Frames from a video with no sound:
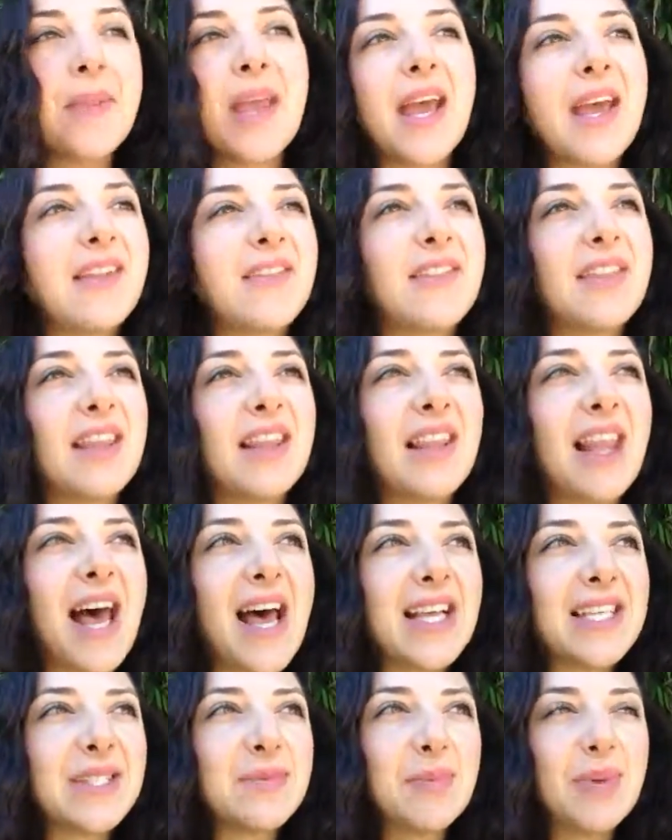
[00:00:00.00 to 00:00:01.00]
And the
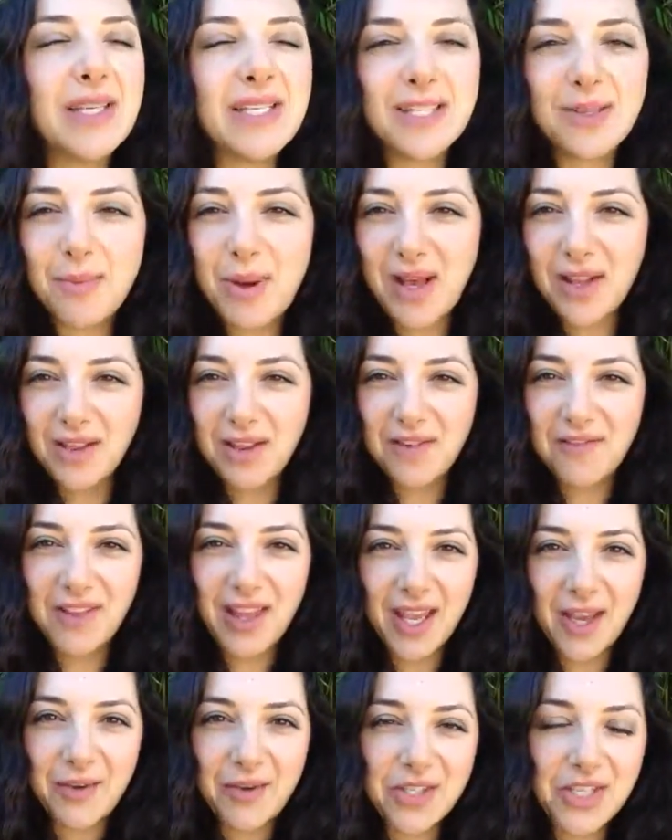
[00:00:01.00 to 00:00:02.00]
last piece about love
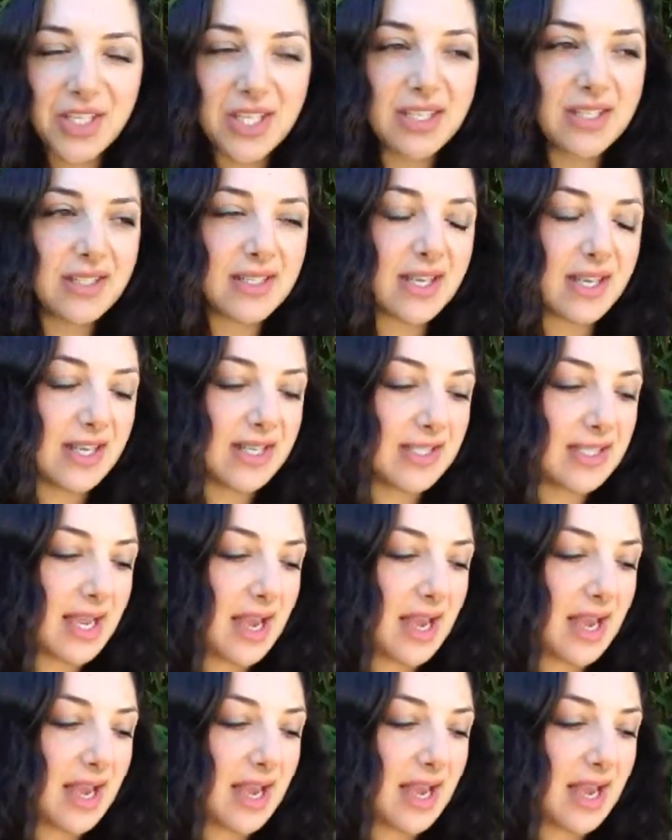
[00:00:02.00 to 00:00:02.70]
languages is